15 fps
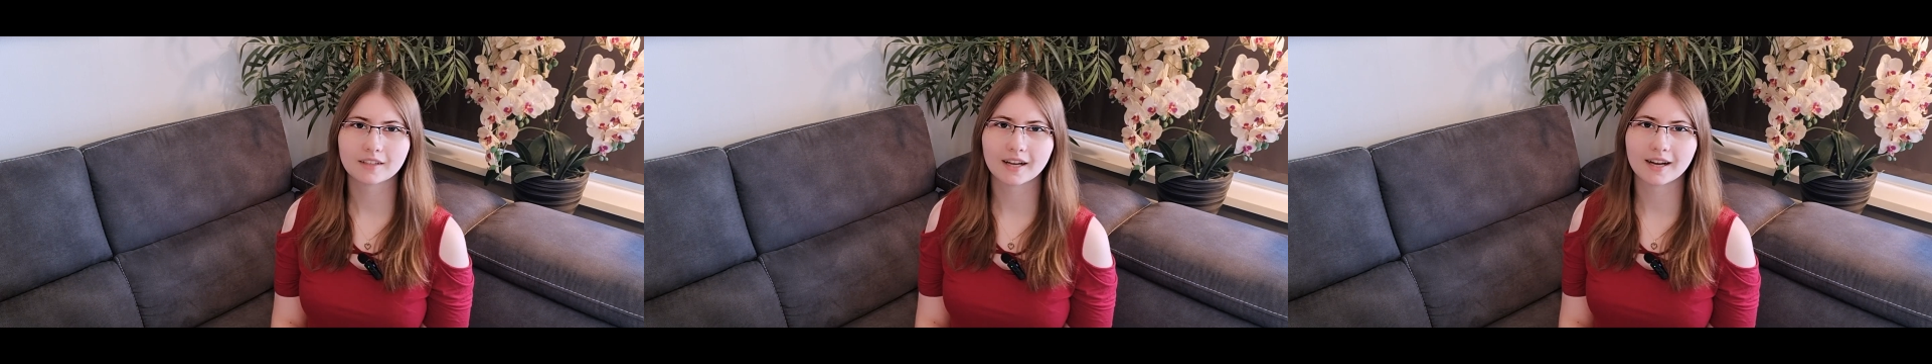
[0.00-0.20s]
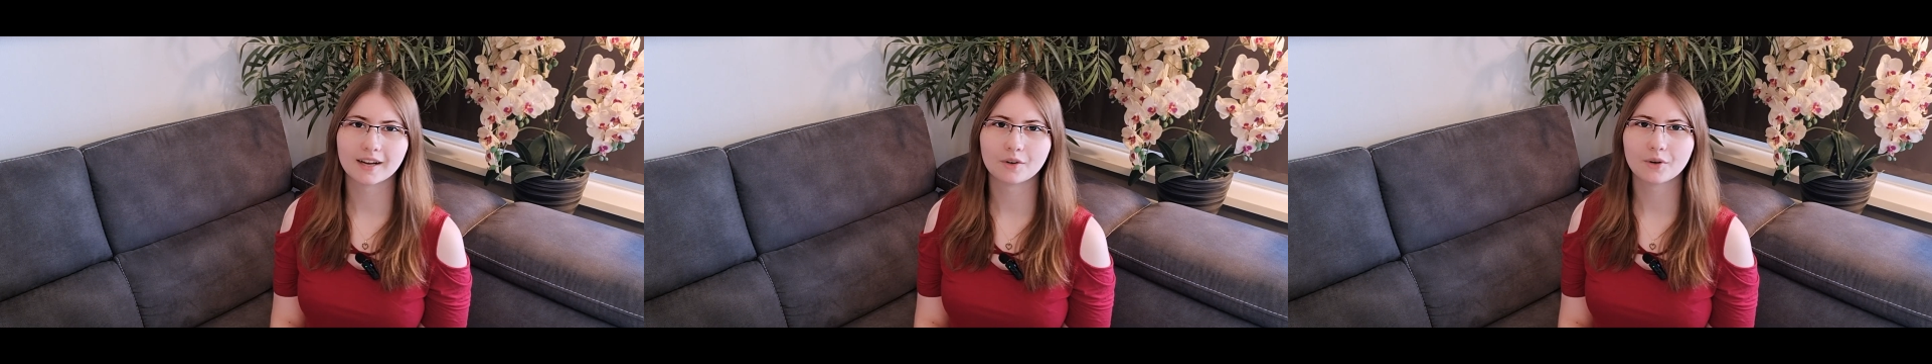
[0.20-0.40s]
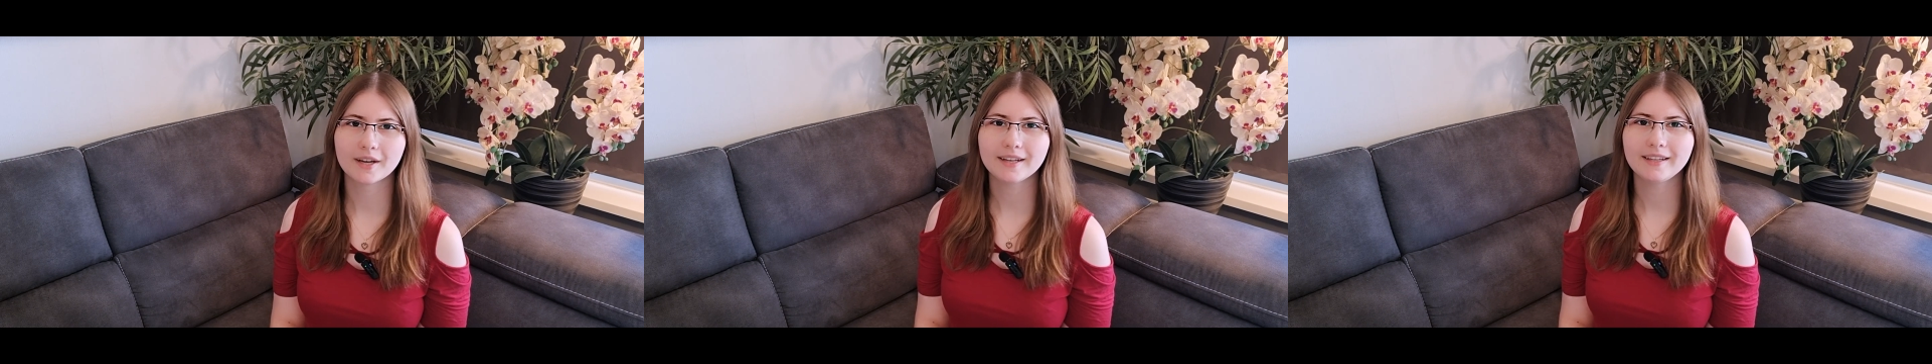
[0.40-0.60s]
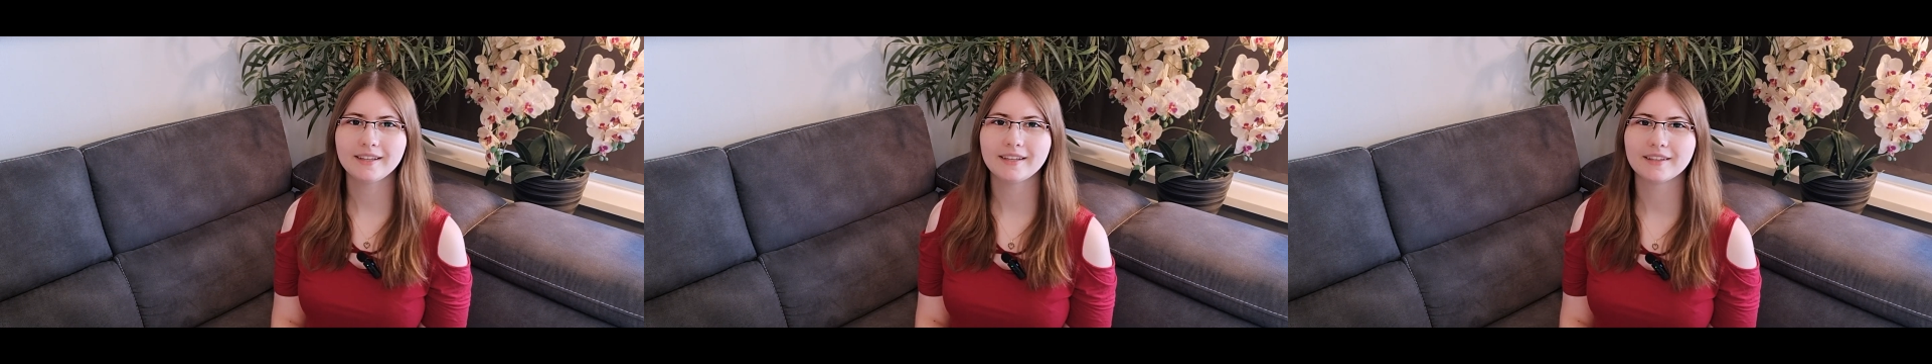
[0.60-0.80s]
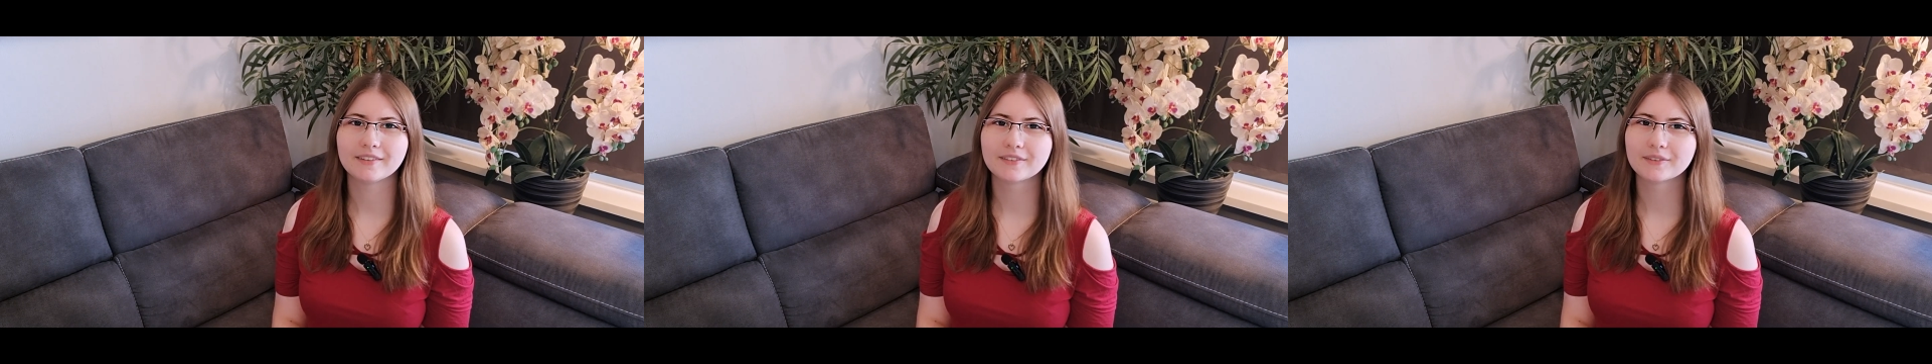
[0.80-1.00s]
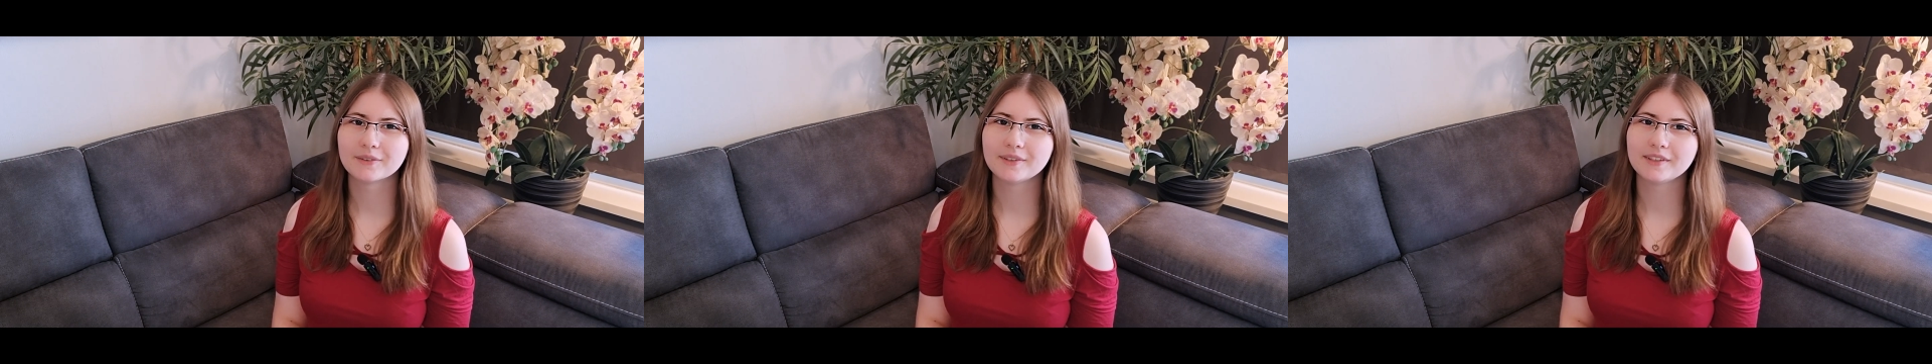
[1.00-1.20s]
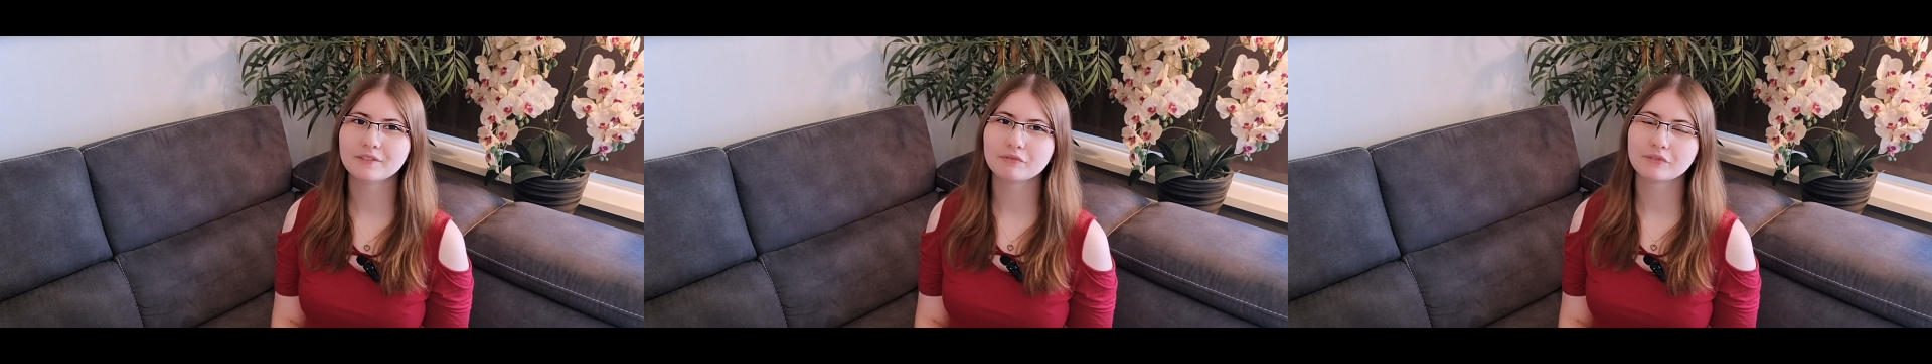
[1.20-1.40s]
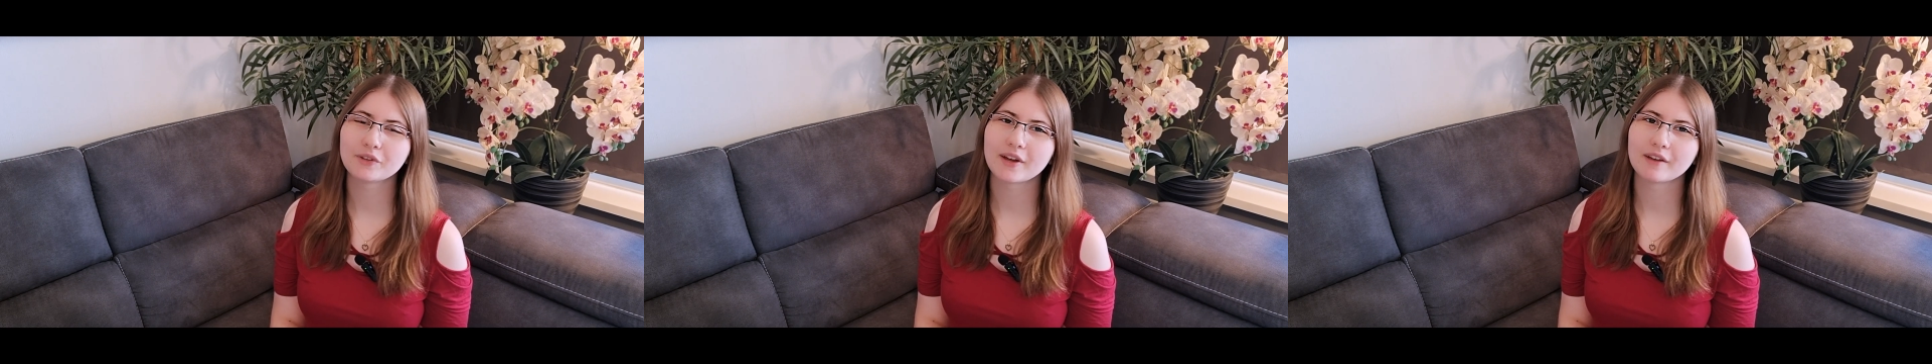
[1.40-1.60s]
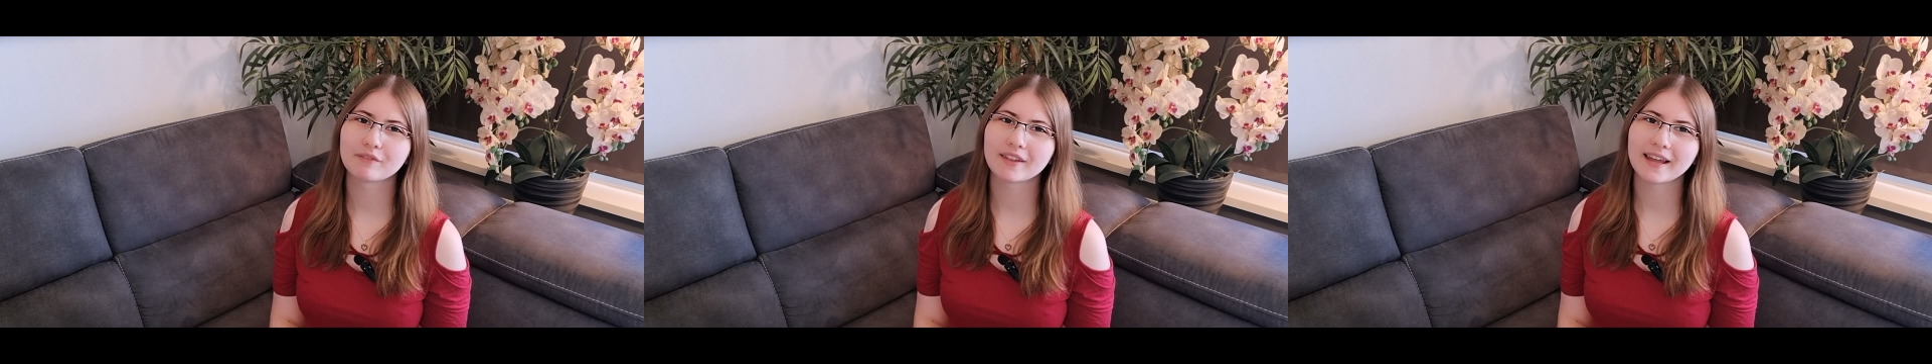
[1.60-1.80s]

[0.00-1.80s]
Alrighty, so if you have